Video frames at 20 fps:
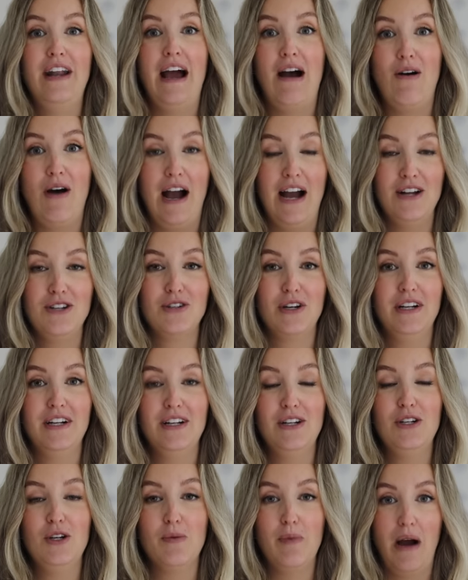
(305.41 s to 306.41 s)
how
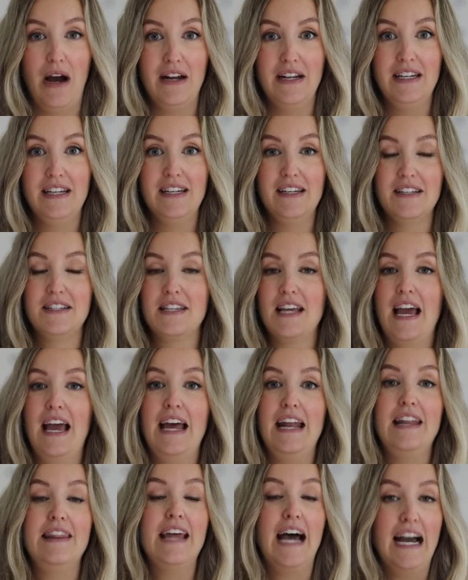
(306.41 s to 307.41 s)
hydrated your body is,
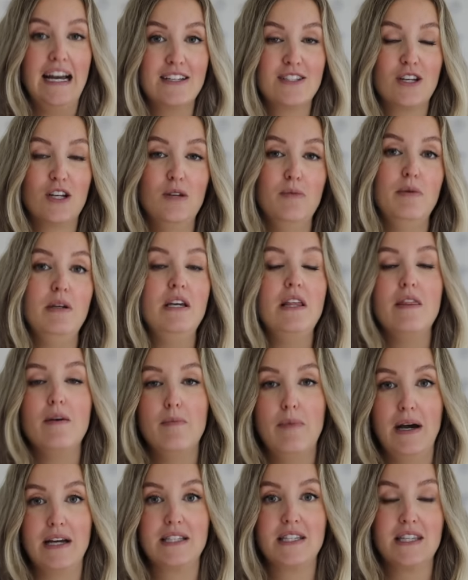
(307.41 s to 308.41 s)
and that is gonna be the
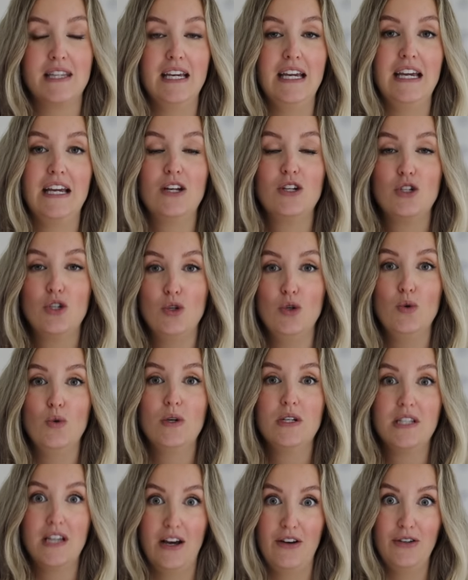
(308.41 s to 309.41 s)
best thing
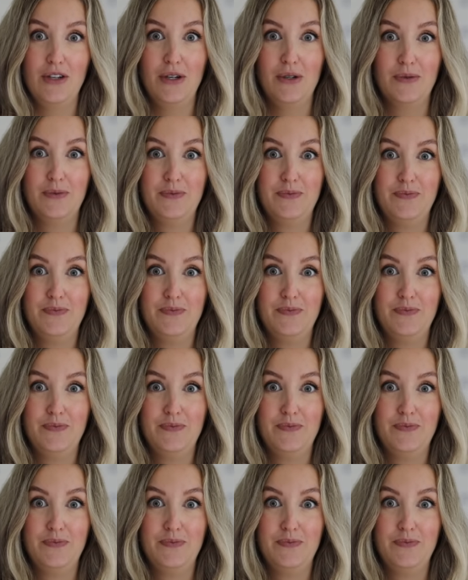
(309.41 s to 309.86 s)
to tell you.